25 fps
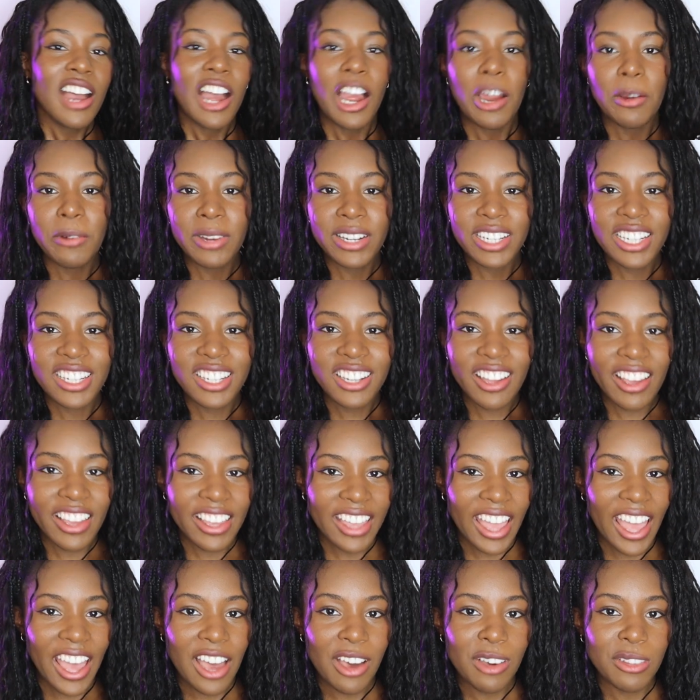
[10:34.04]
I really like
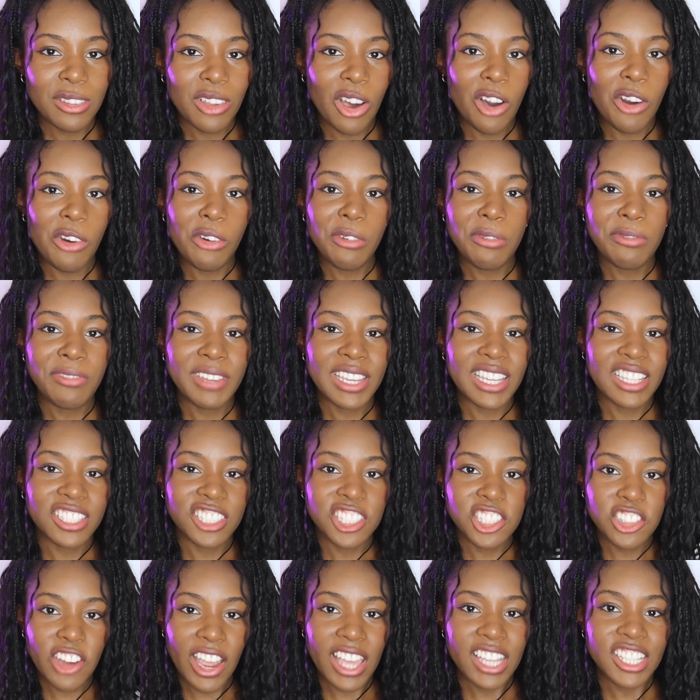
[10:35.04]
how the whole thing is
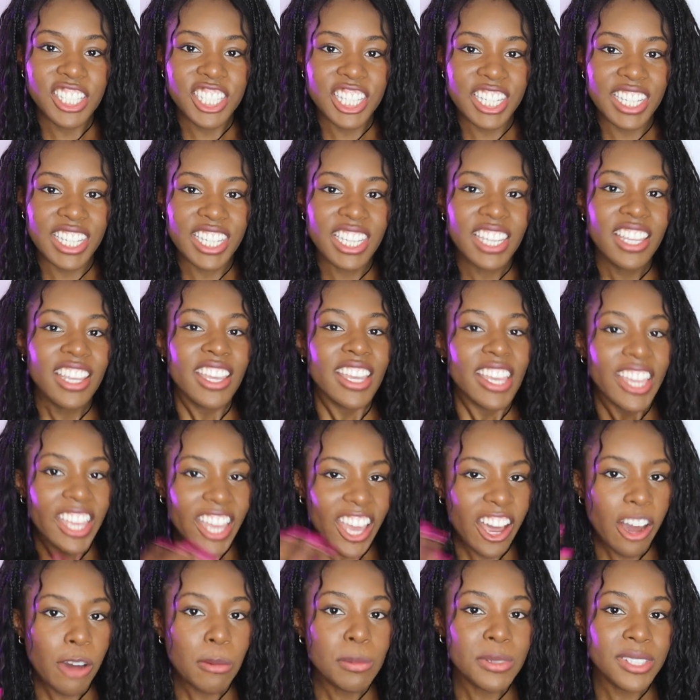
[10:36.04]
stretchy. It
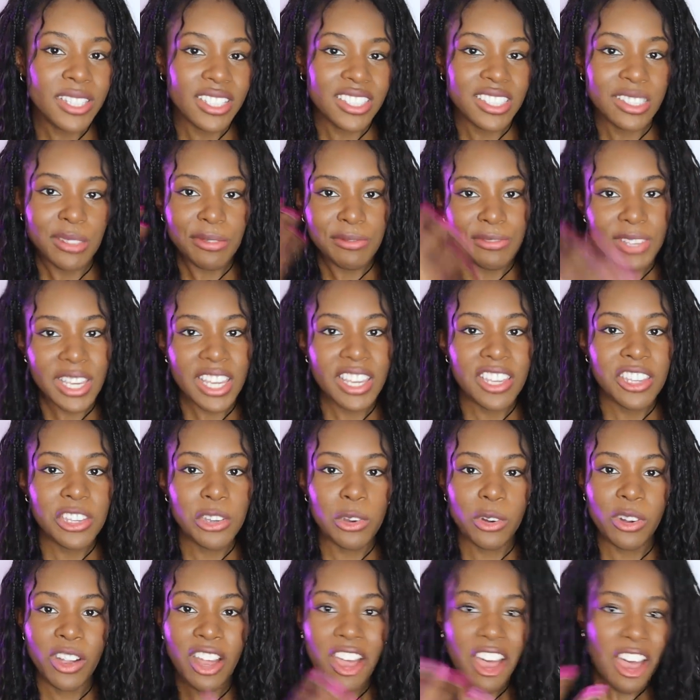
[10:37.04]
helps it to fit
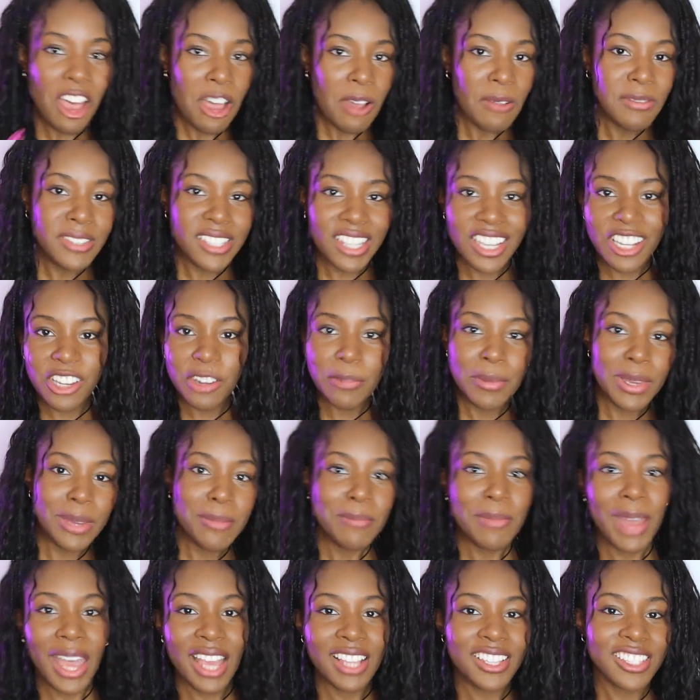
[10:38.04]
your curves a little bit
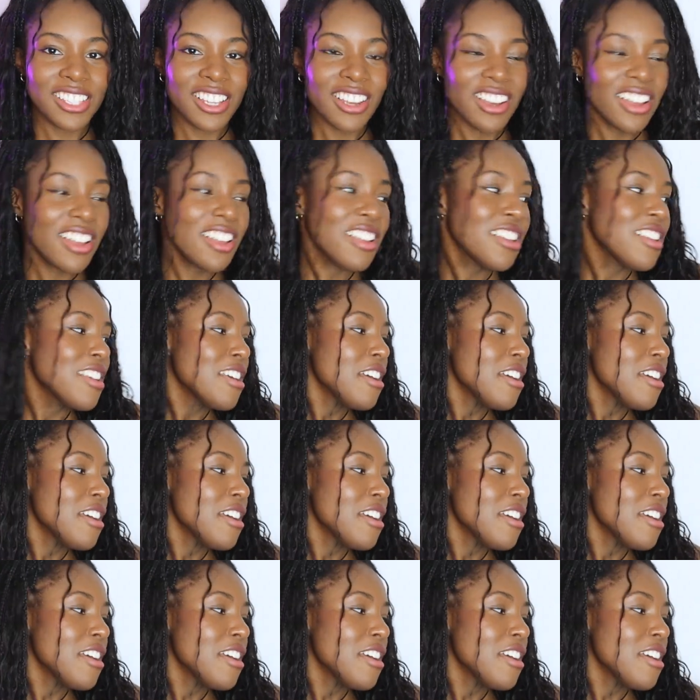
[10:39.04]
better.